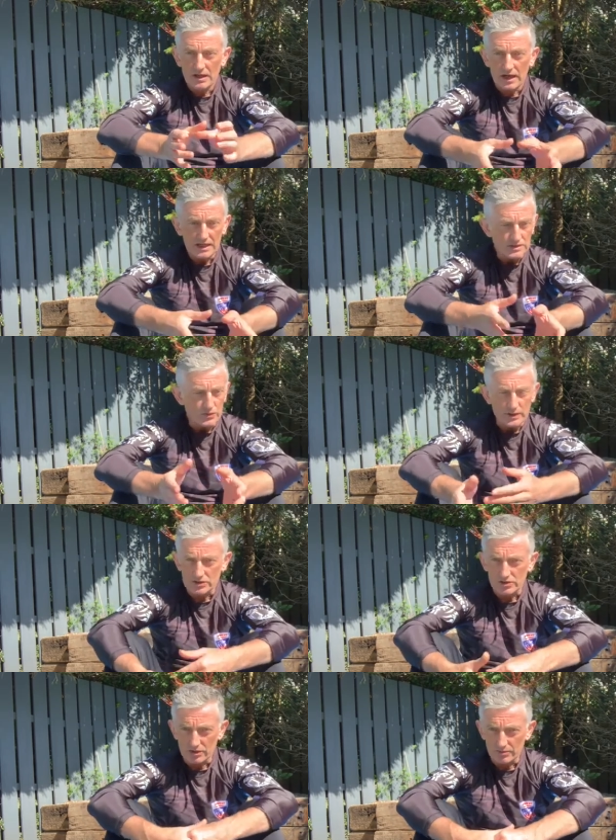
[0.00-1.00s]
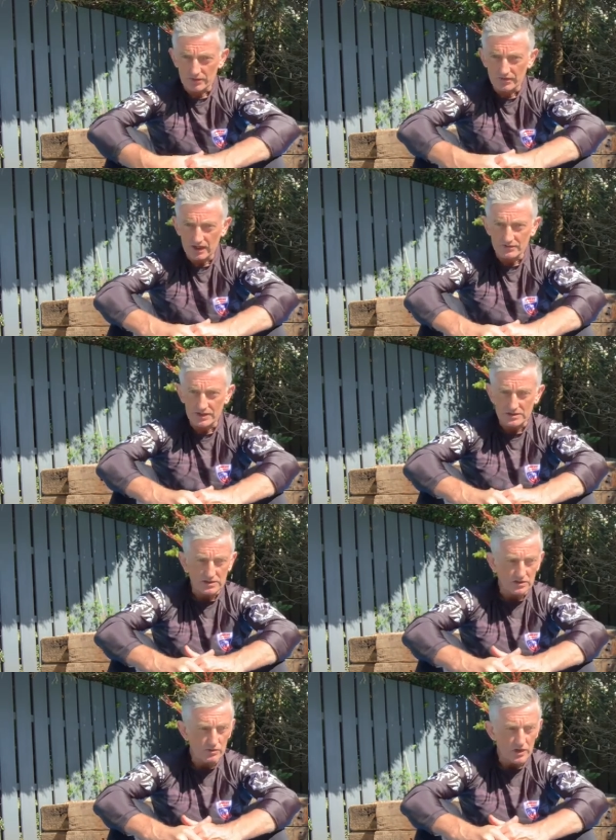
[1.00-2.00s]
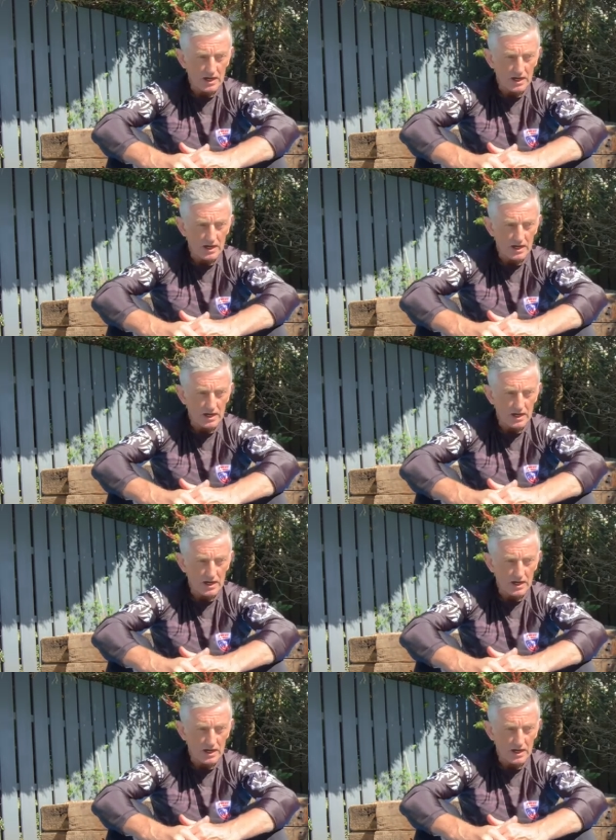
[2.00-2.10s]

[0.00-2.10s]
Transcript: I switched to it about 5 years ago,